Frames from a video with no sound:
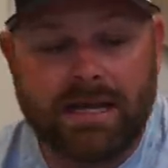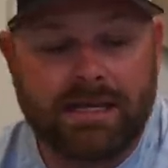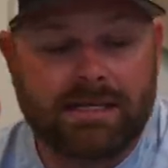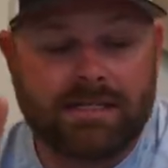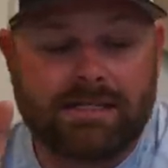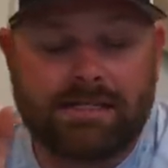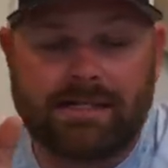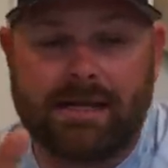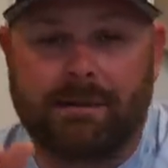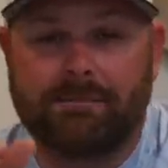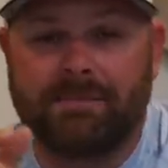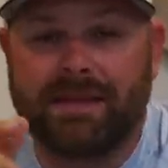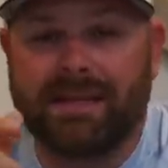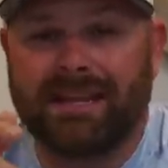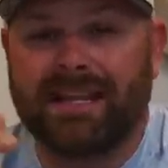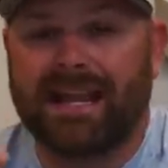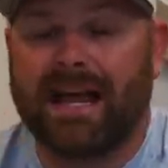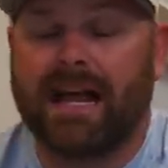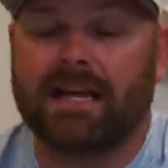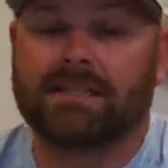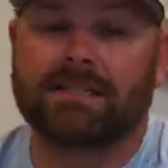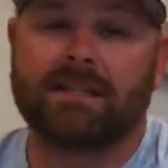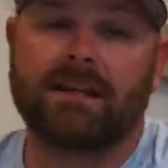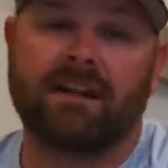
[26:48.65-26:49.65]
Something that
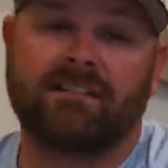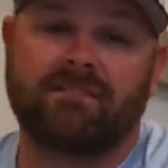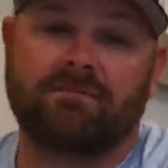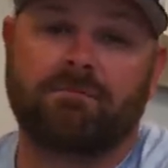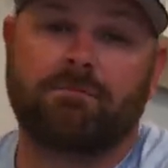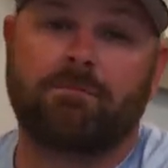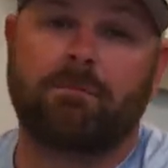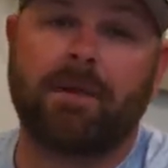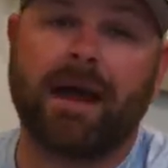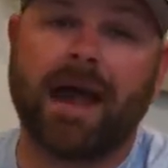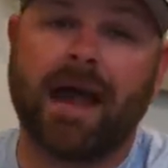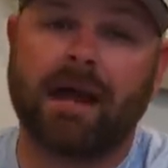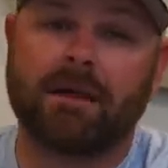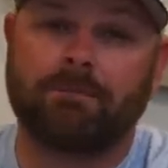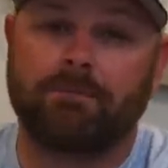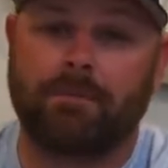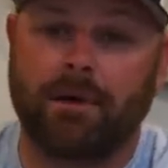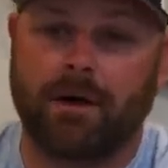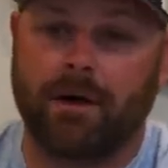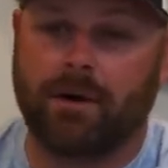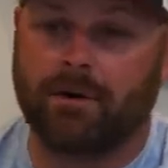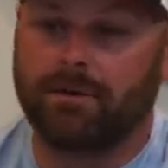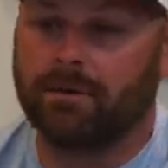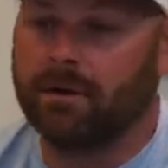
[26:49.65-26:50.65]
has enough
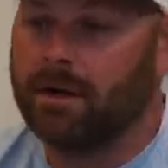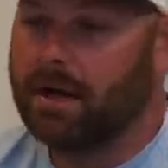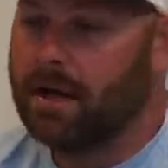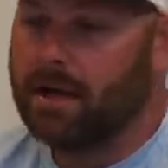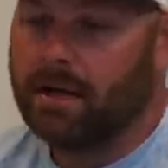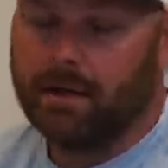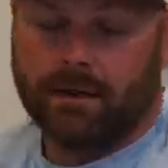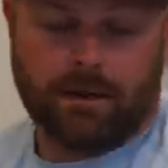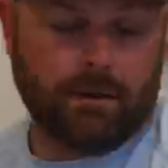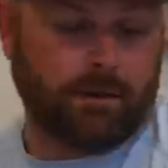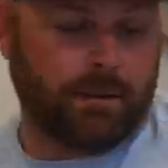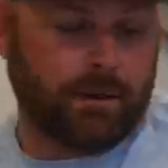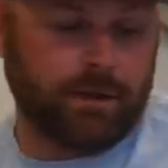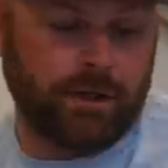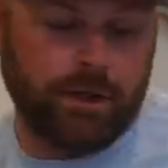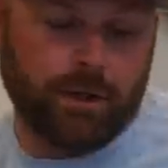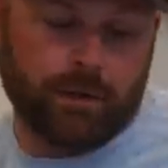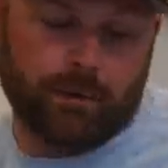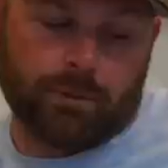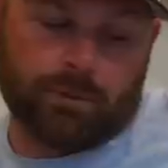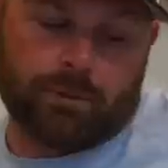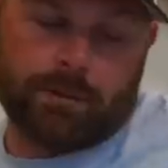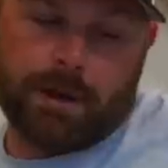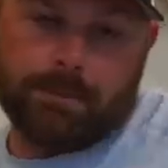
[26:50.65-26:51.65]
backbone that when
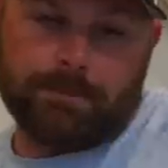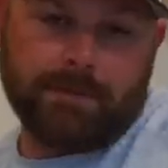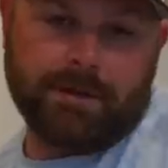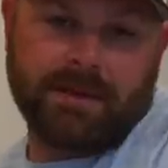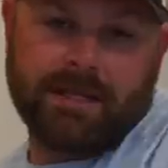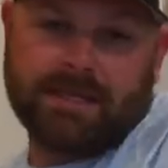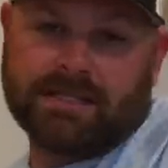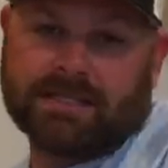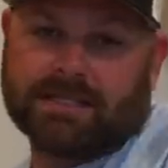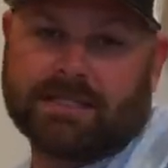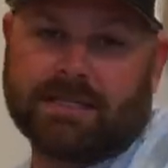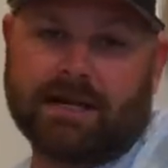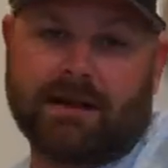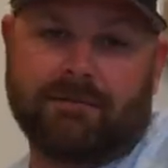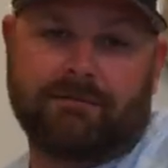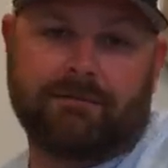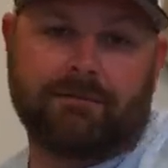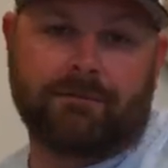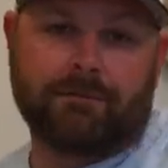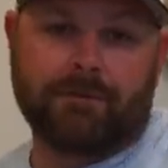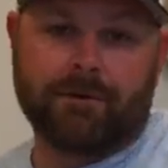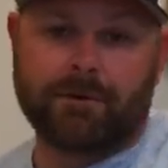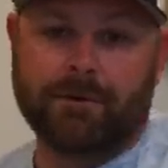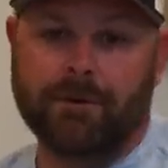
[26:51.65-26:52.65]
you're ripping this
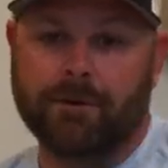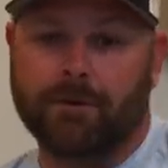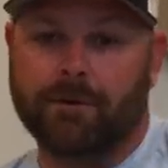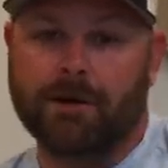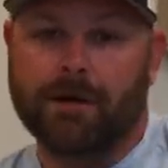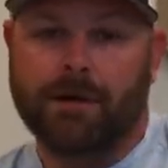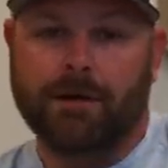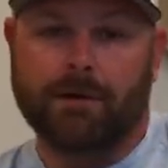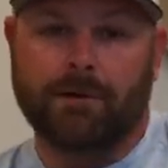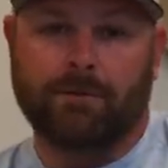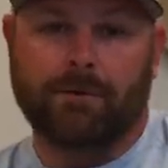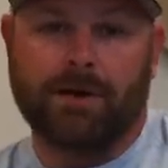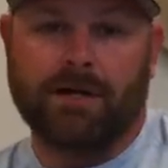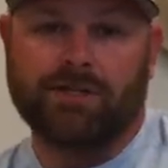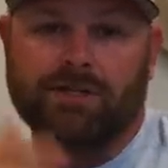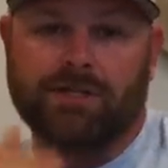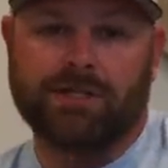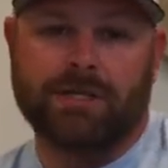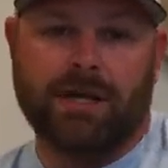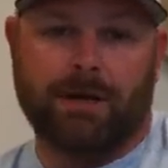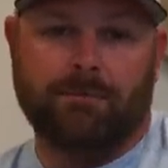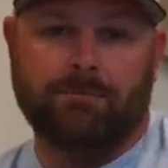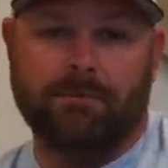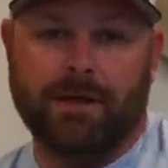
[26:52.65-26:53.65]
stuff through, the rod's
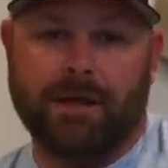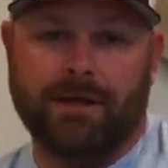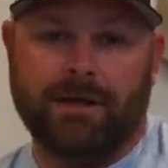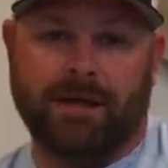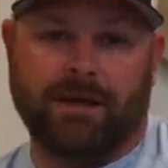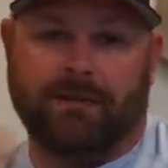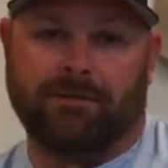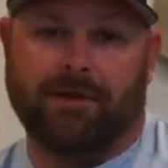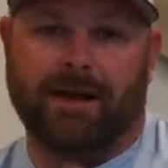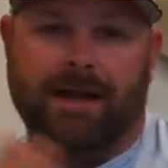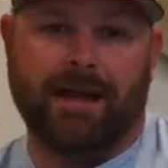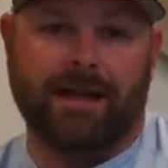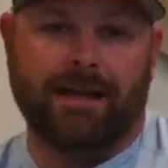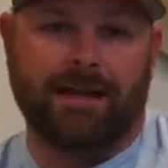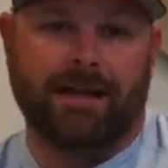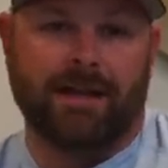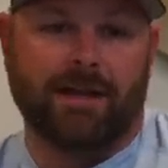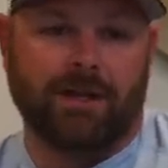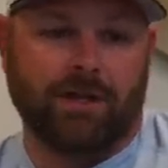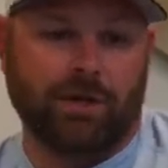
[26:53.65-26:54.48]
just not bending, right?